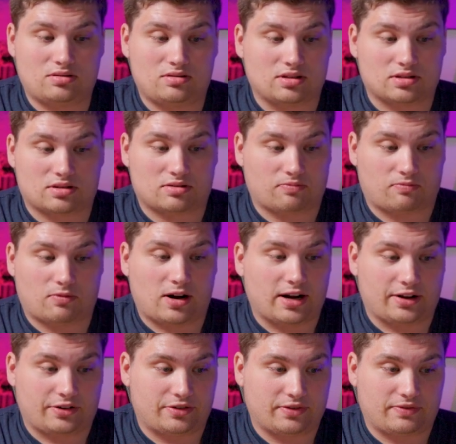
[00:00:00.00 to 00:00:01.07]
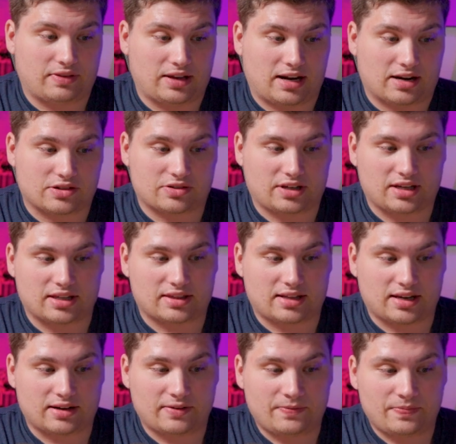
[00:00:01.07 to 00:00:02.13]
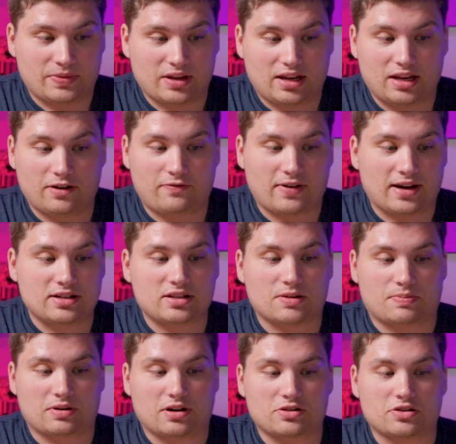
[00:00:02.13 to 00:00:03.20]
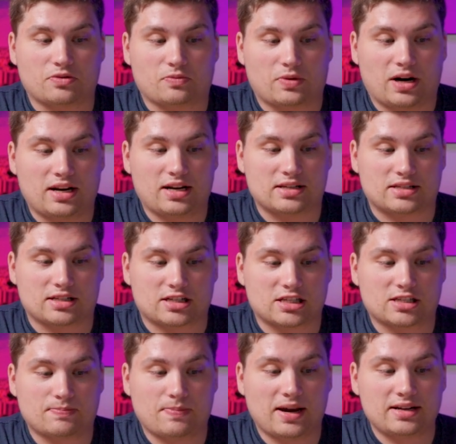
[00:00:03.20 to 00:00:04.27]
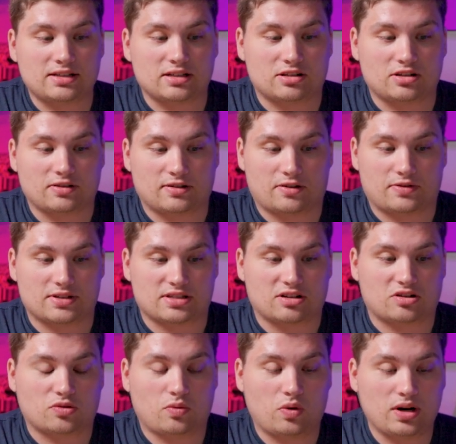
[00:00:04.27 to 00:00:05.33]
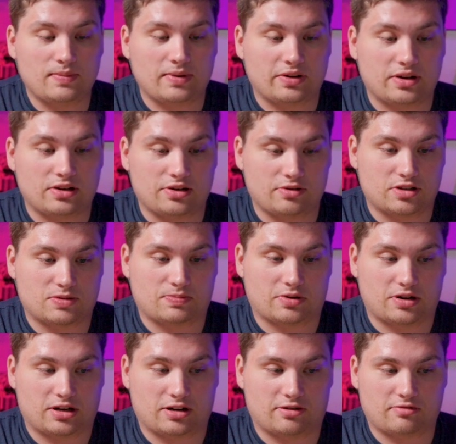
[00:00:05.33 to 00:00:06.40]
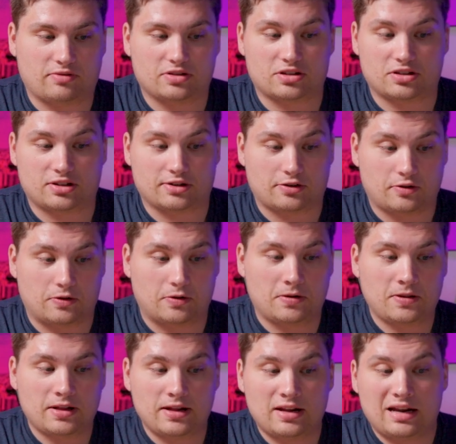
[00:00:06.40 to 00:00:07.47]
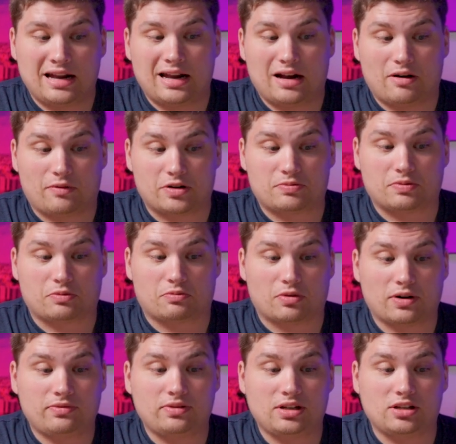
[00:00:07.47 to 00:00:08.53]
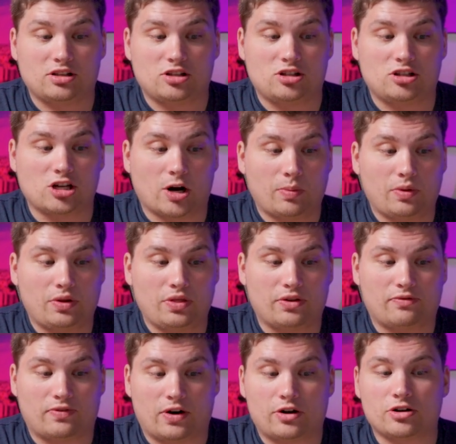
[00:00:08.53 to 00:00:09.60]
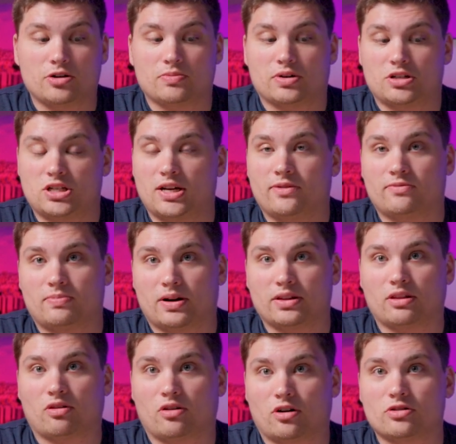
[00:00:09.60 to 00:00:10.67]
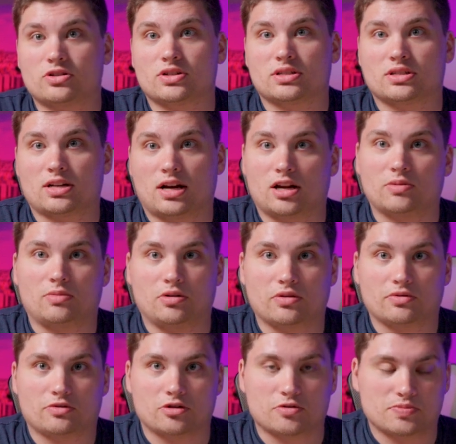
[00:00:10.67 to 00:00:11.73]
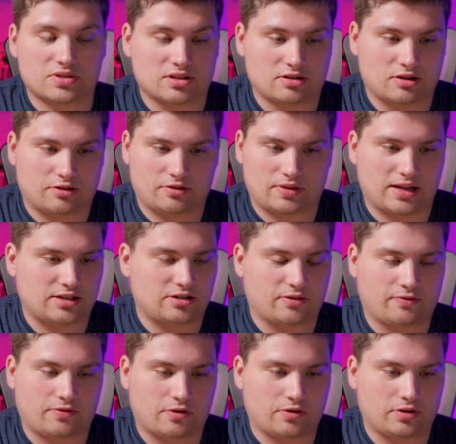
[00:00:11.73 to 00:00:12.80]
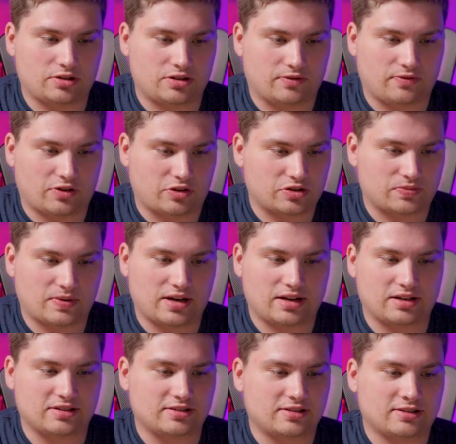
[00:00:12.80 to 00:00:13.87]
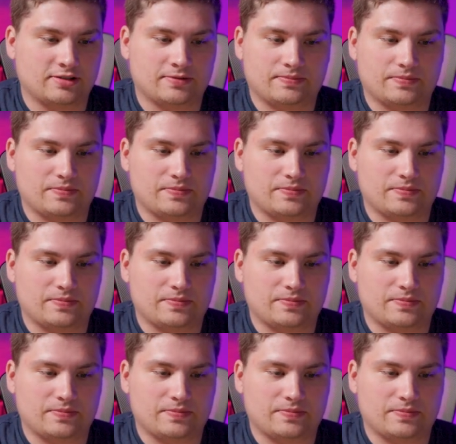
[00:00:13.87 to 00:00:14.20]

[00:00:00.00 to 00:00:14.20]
just wild if they actually hit that. In effect, the production rate is expected to increase to 20 million units per year, which is their goal, which would roughly double the volume achieved by the largest automotive groups. So that's your Fords, your Volkswagens,